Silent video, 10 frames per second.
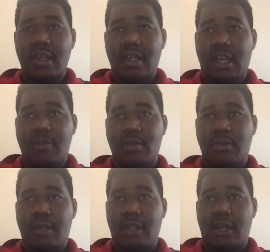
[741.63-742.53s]
captured
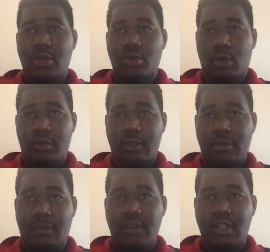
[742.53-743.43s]
by the Ice Warriors,
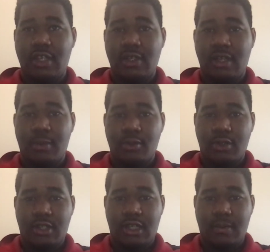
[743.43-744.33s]
but I think she is able to
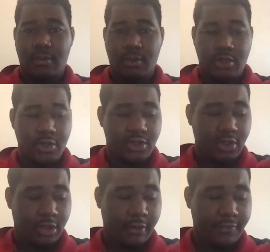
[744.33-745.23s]
escape and returns
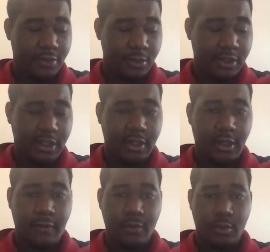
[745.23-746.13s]
to Earth shortly
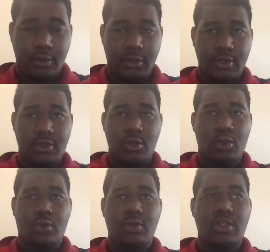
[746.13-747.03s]
afterwards.
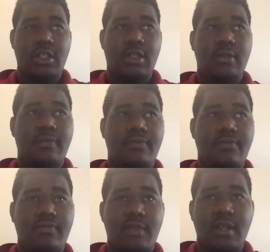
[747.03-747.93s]
No, she
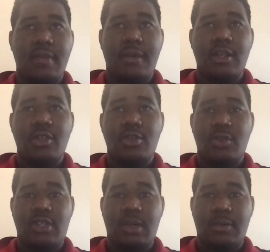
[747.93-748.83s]
manages to
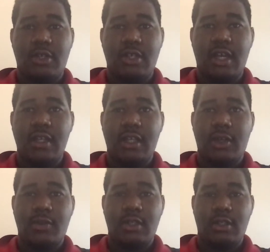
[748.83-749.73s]
escape, and she's hiding
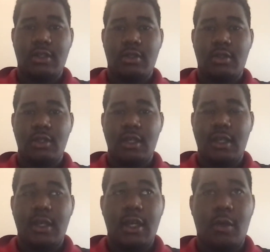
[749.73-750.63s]
out in
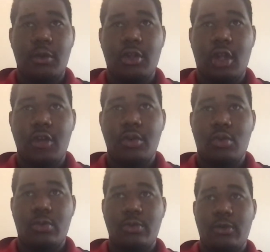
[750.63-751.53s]
one of the other
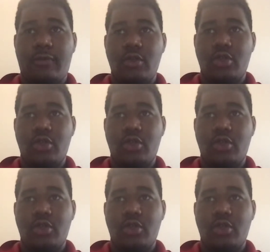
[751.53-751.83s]
rooms with